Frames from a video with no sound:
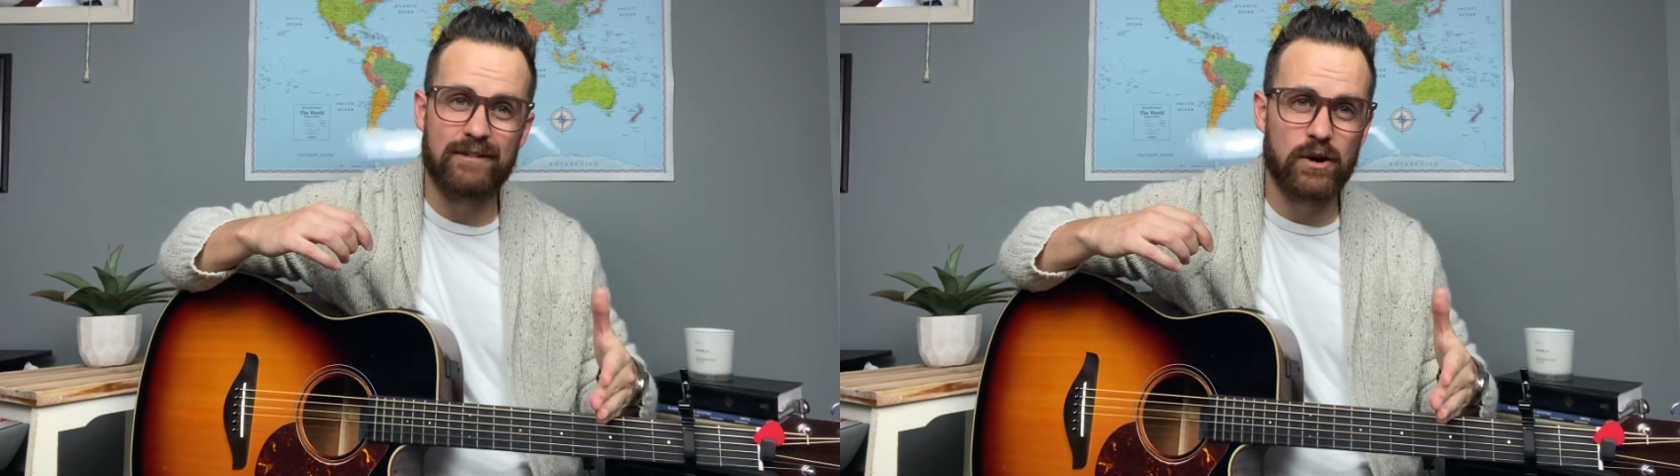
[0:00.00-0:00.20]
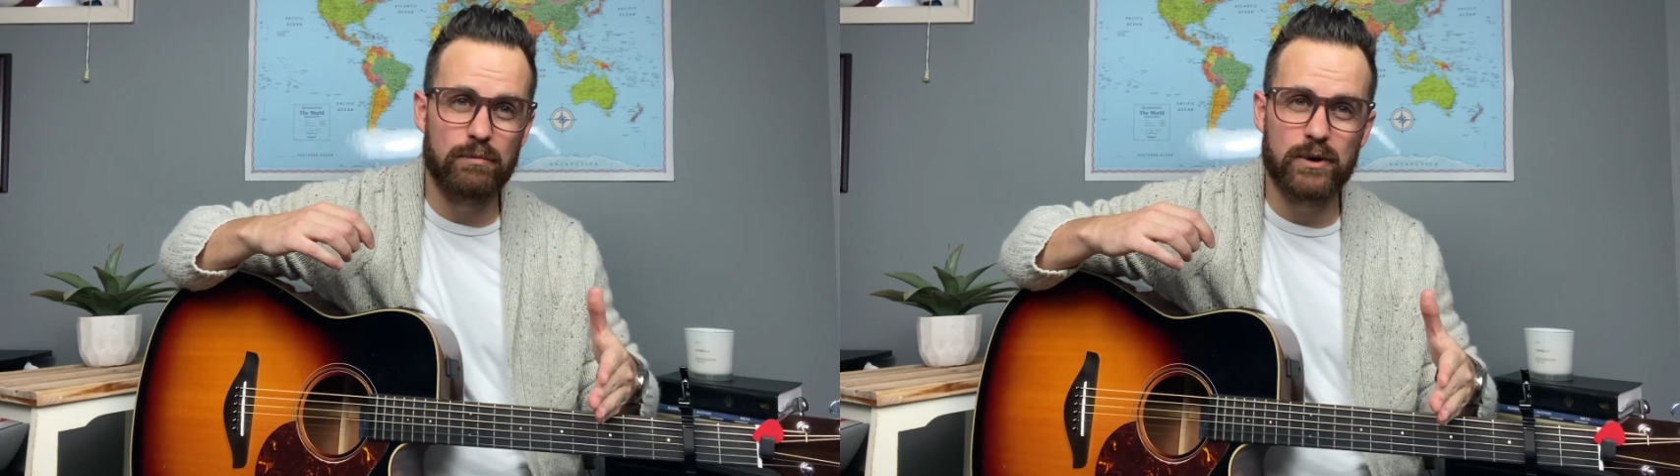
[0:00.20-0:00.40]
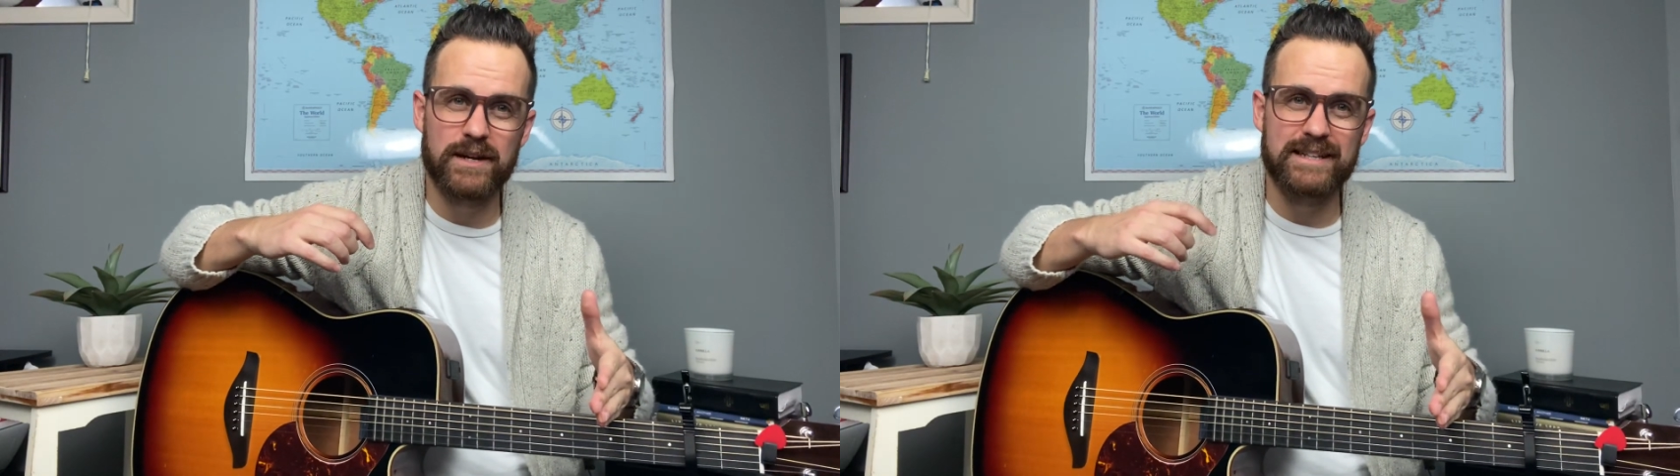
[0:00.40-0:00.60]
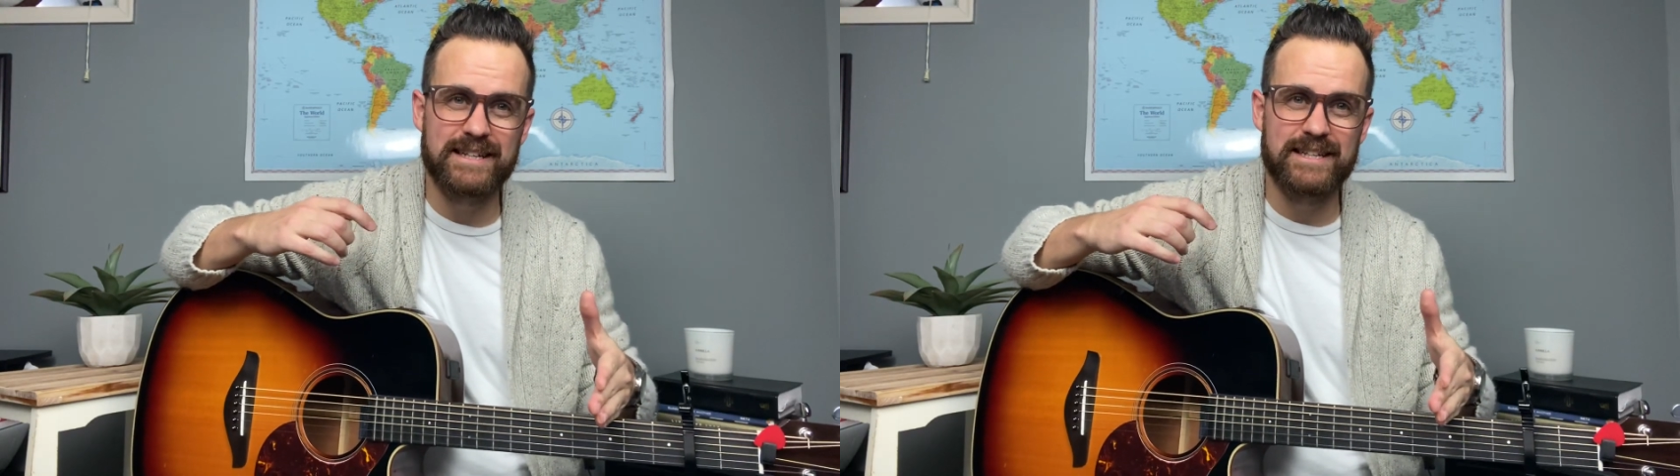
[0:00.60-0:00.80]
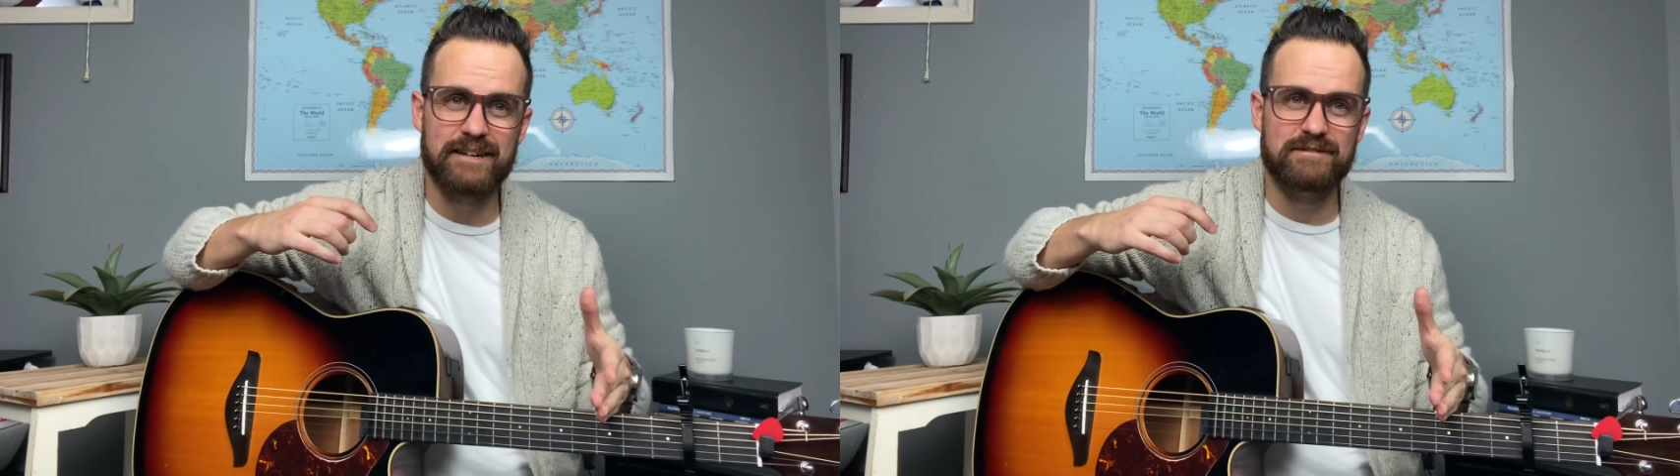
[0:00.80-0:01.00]
That'll put it in the
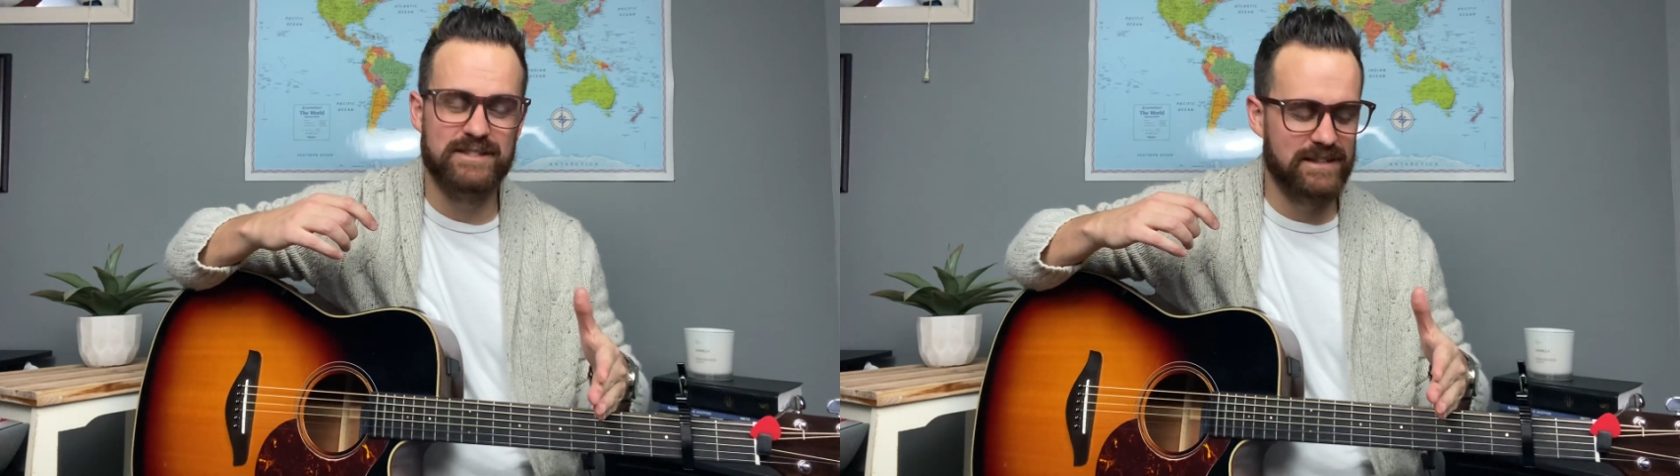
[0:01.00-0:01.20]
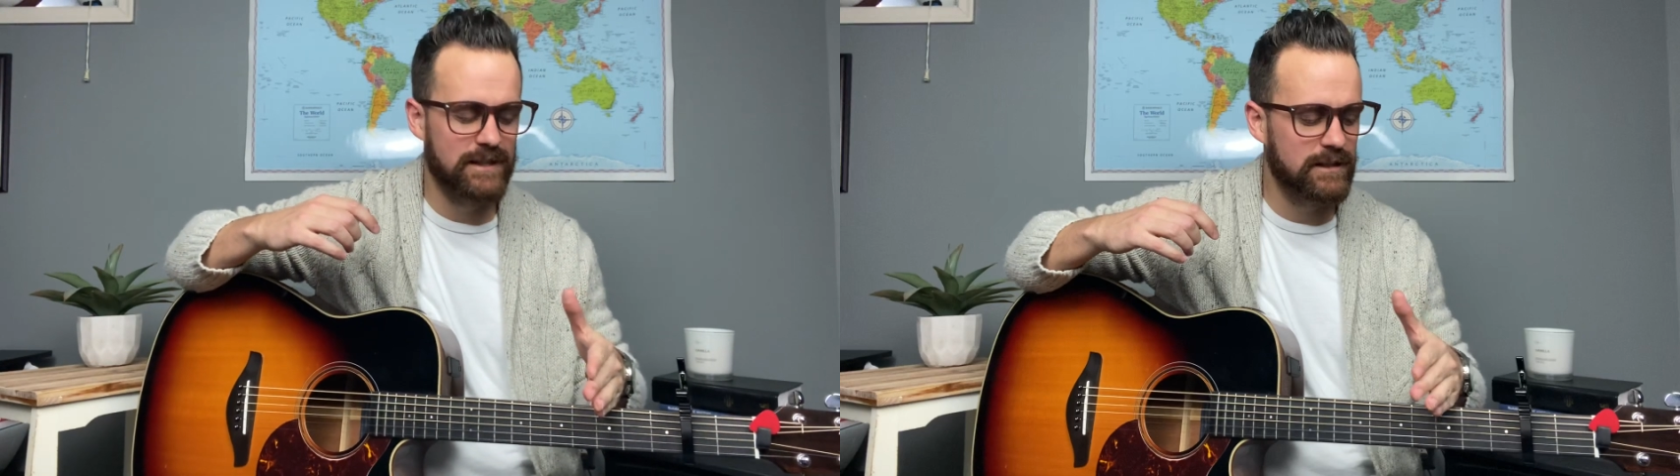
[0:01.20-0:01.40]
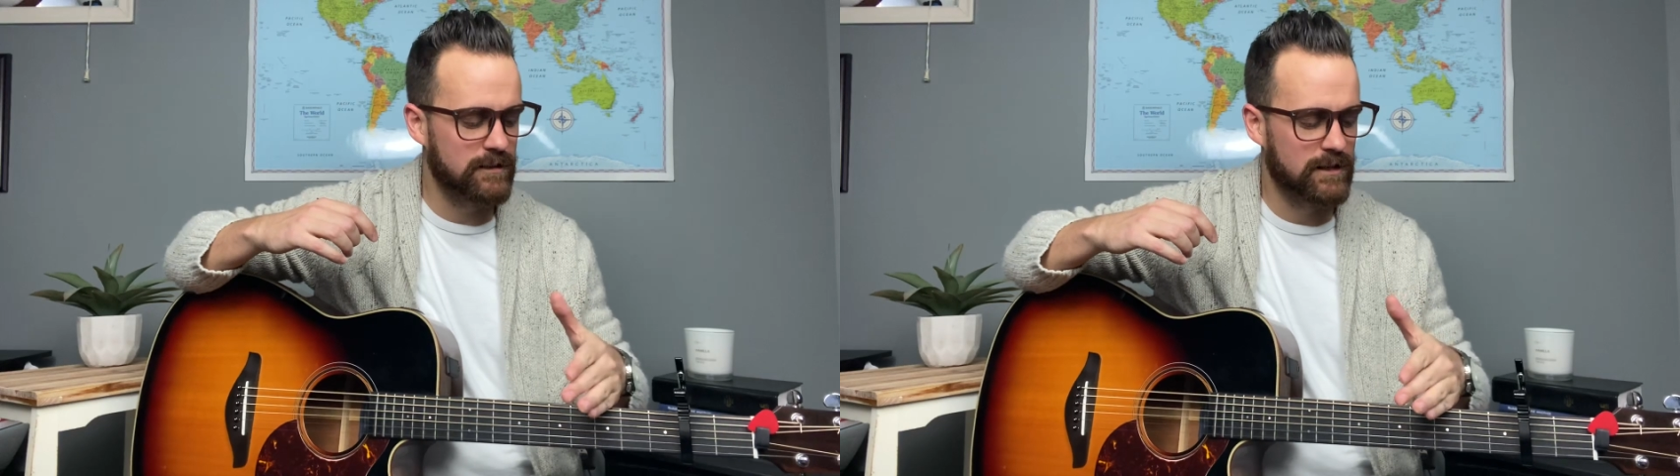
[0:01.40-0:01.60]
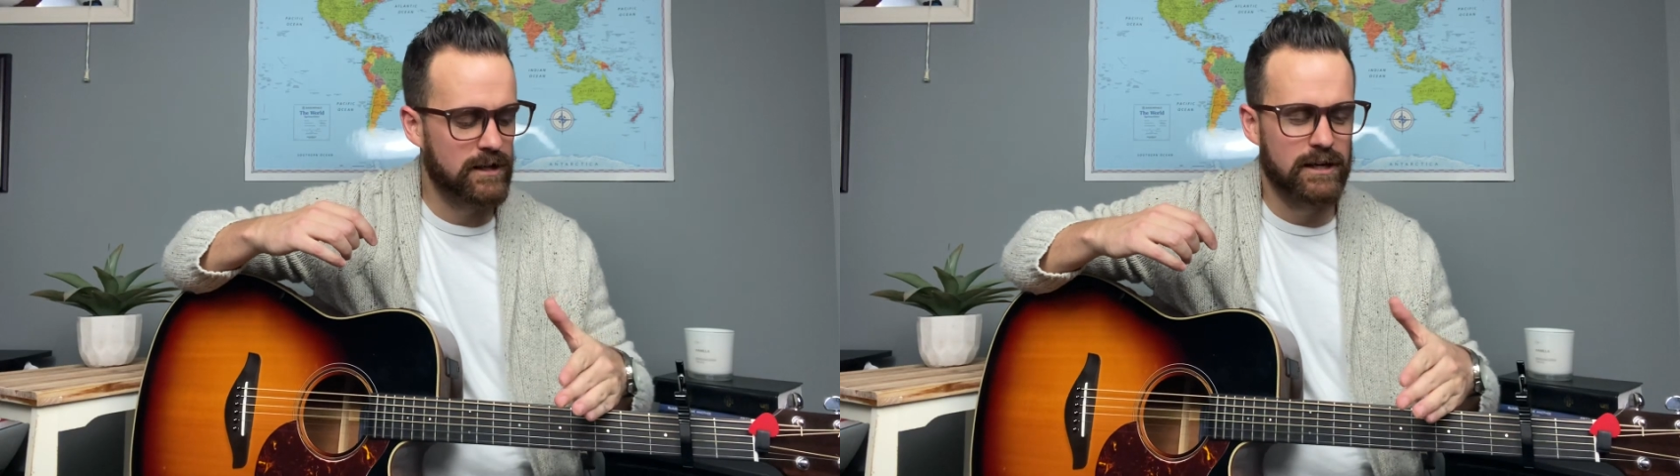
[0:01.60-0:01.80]
key of C